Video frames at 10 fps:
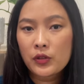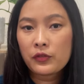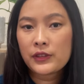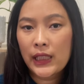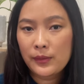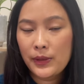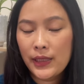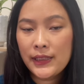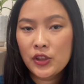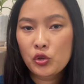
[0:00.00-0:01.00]
of 10
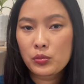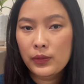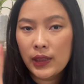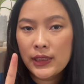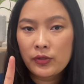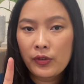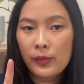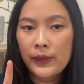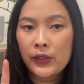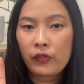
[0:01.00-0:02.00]
minutes, 2 minutes will
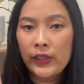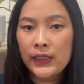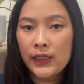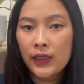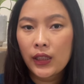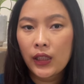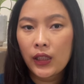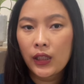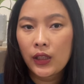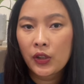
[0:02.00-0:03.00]
be reading
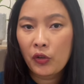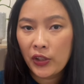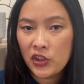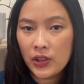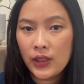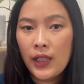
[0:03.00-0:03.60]
question,